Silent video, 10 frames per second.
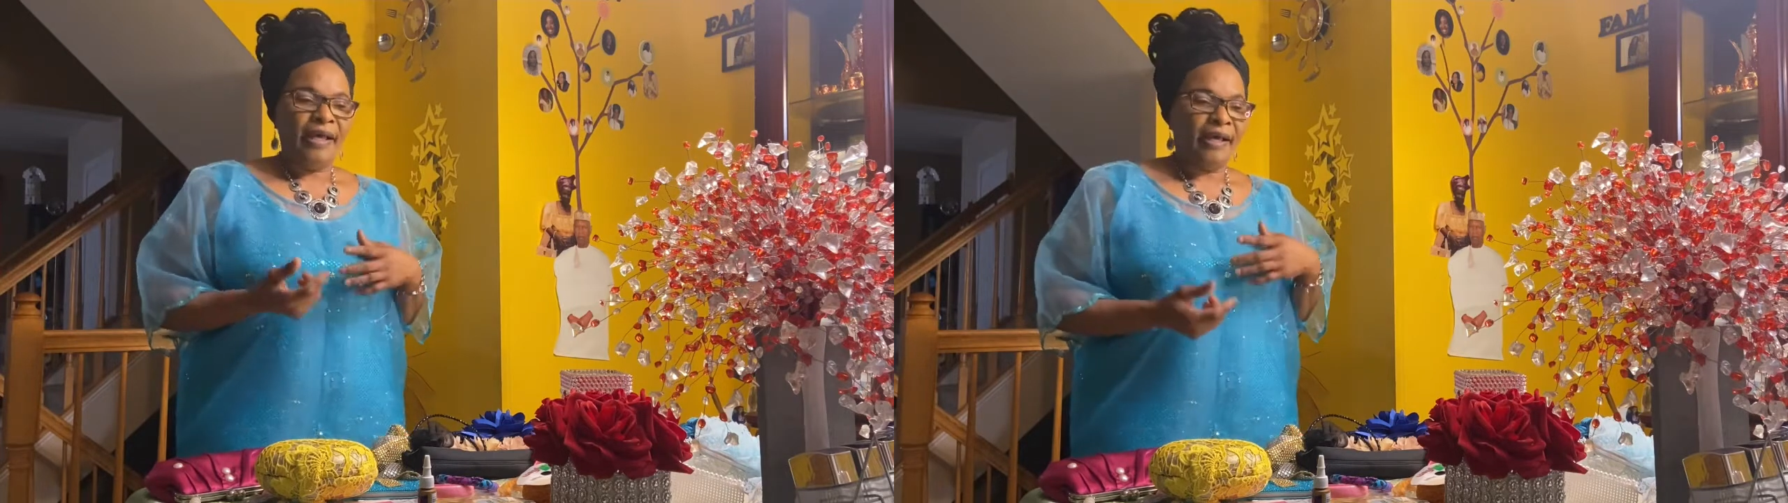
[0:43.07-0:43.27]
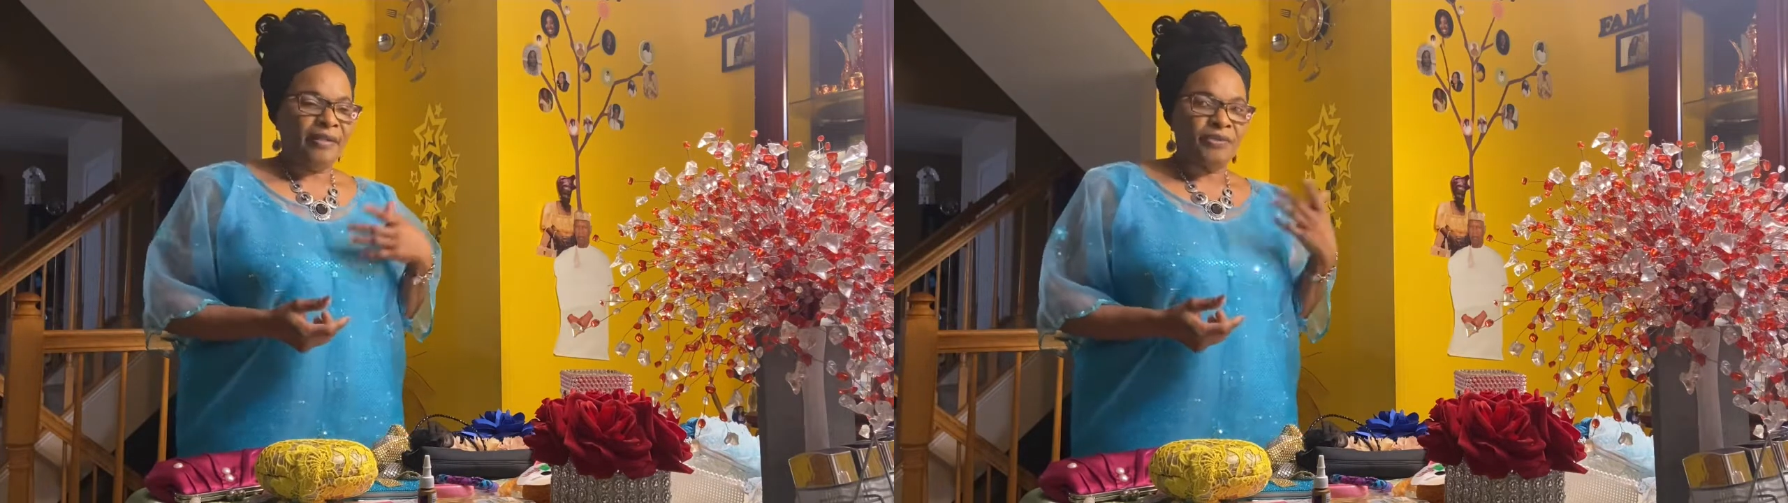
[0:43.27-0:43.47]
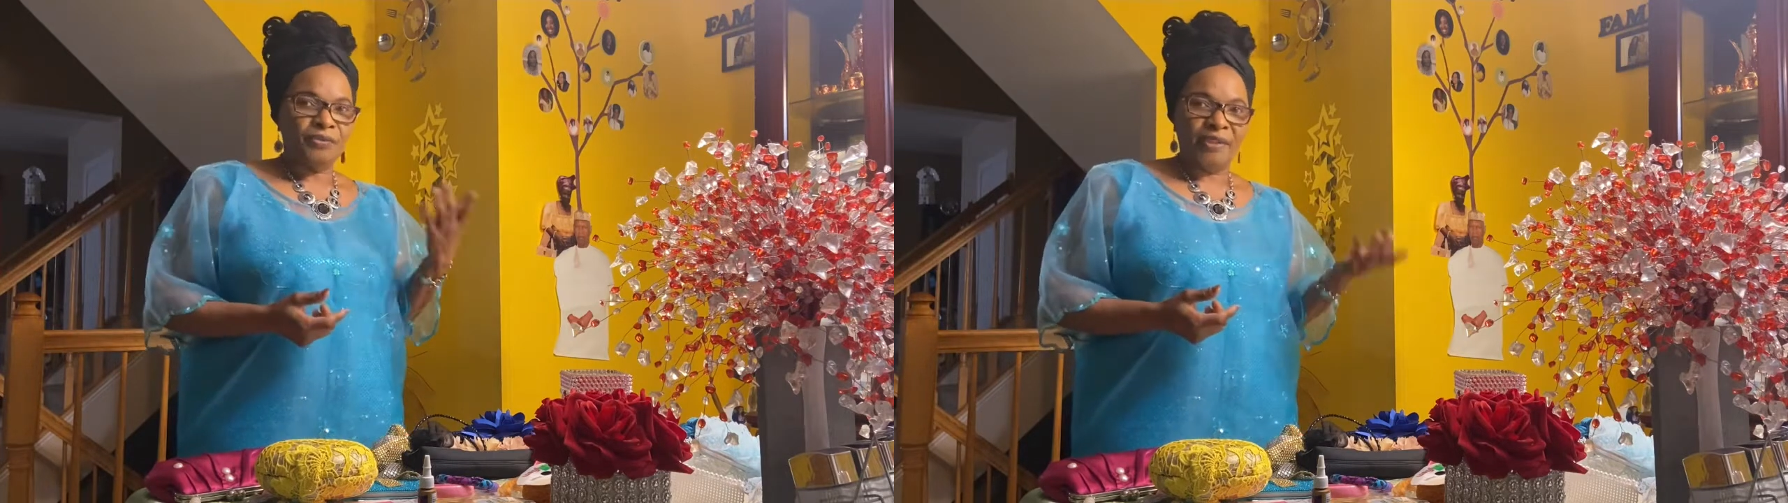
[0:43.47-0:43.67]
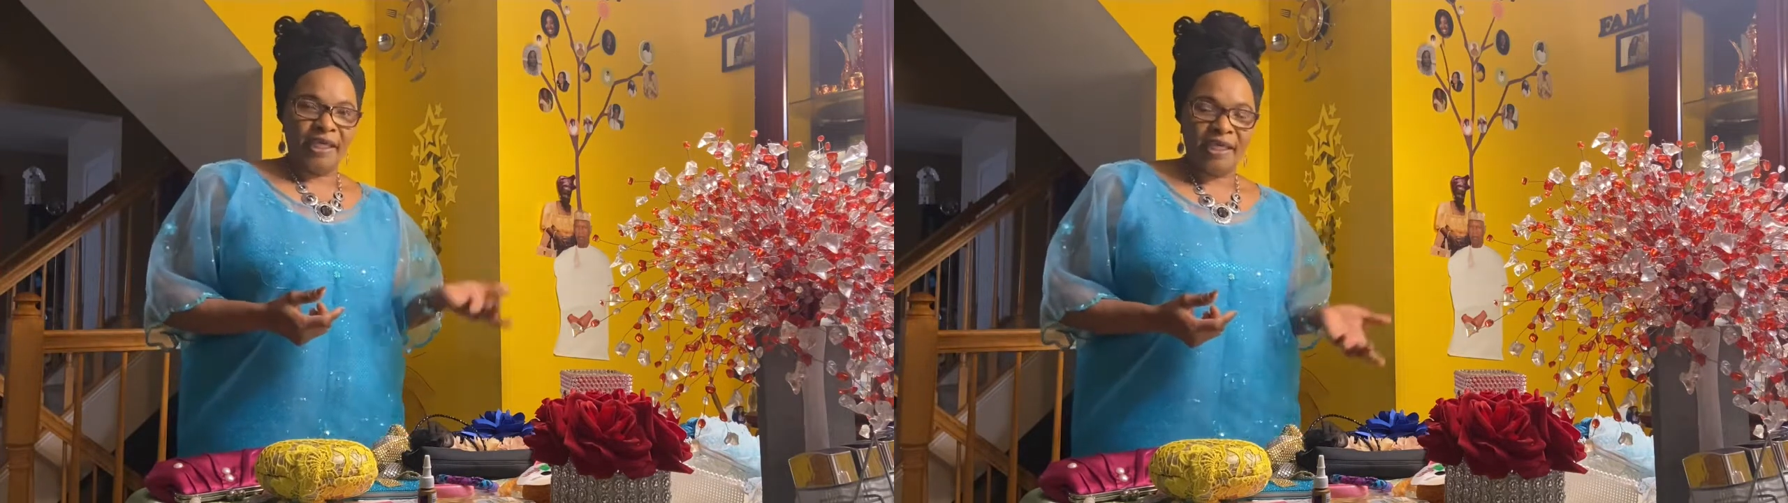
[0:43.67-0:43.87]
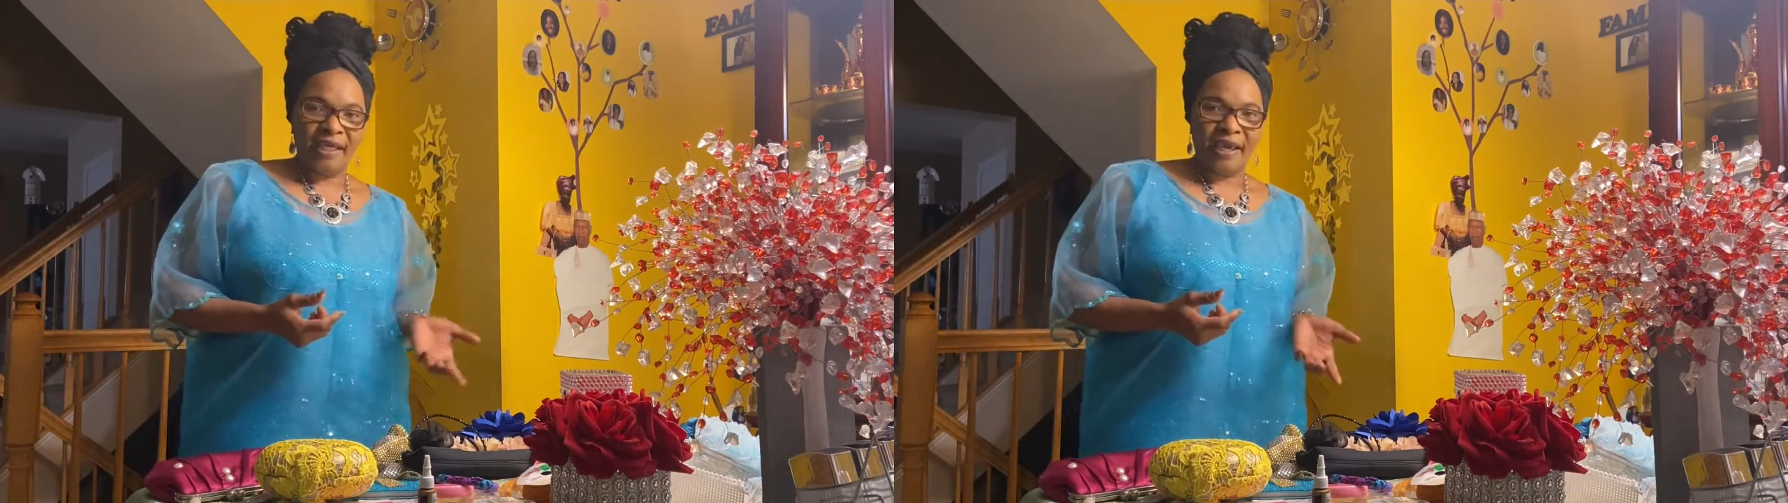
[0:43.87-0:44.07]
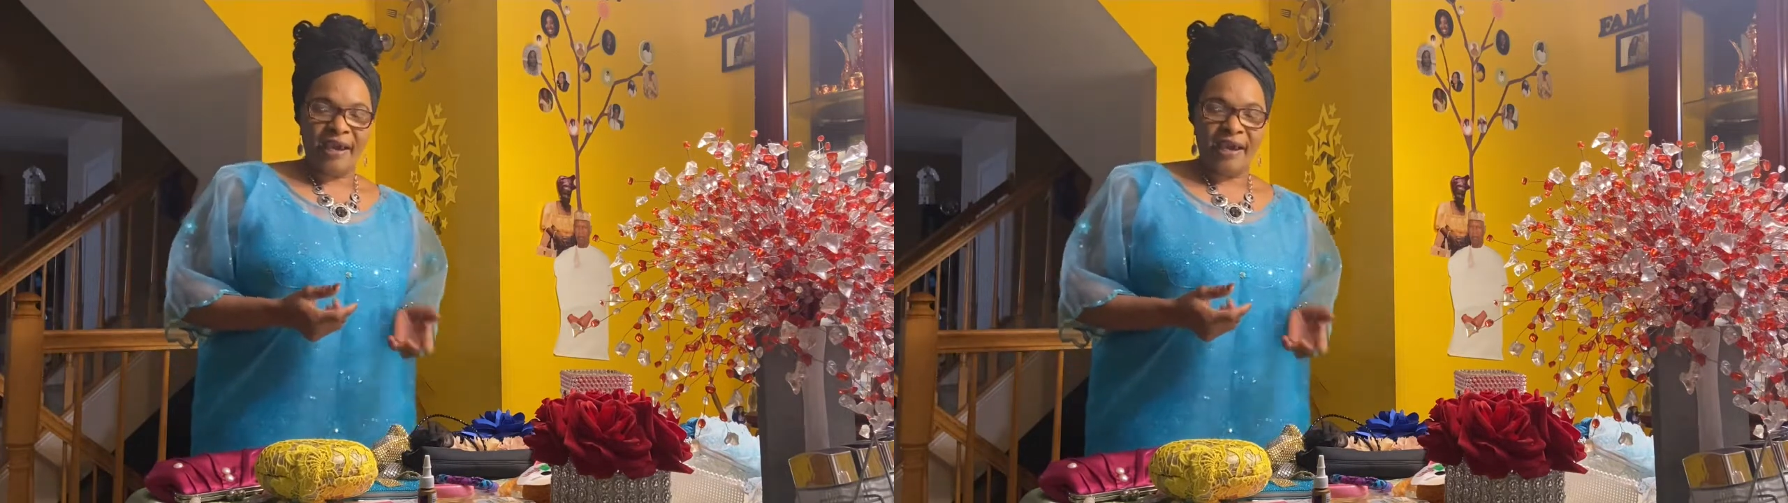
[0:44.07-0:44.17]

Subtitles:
And today I